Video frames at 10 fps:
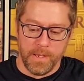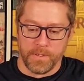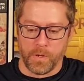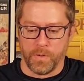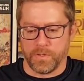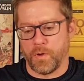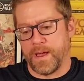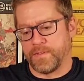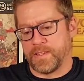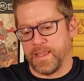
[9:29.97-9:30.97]
So
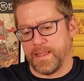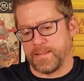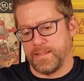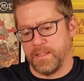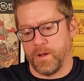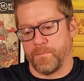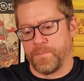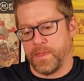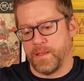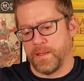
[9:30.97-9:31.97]
I would say that
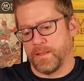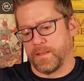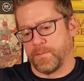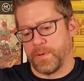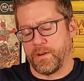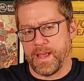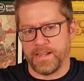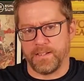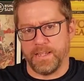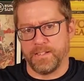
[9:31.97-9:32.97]

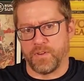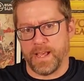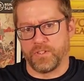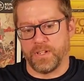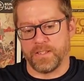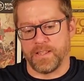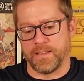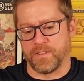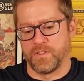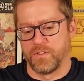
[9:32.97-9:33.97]
player interaction is
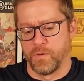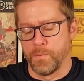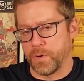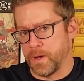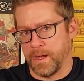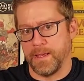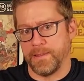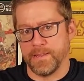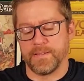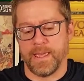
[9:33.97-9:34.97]
not super high
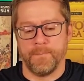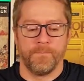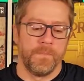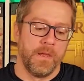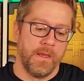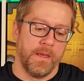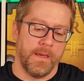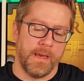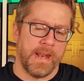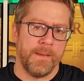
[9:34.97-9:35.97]
in this game.
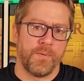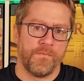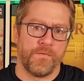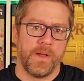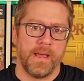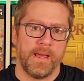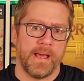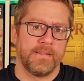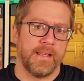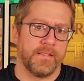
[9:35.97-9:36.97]
And
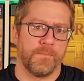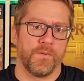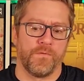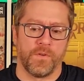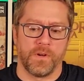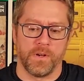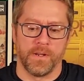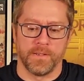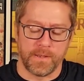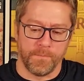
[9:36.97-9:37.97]
I tend to
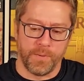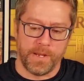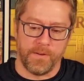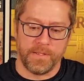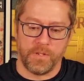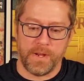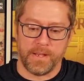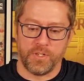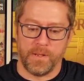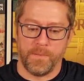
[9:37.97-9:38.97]
prefer some player
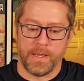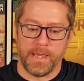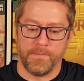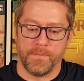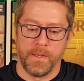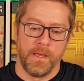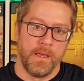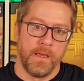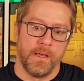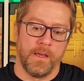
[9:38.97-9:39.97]
interaction in my game,
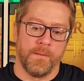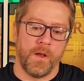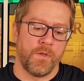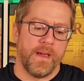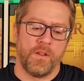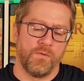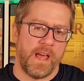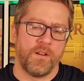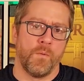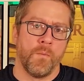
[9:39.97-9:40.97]
although I
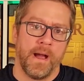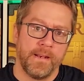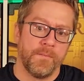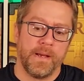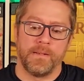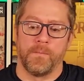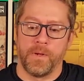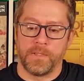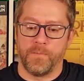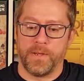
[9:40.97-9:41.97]
don't mind a
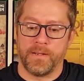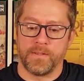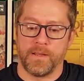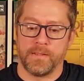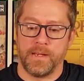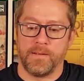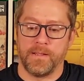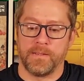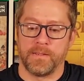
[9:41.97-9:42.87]
multiplayer solitaire.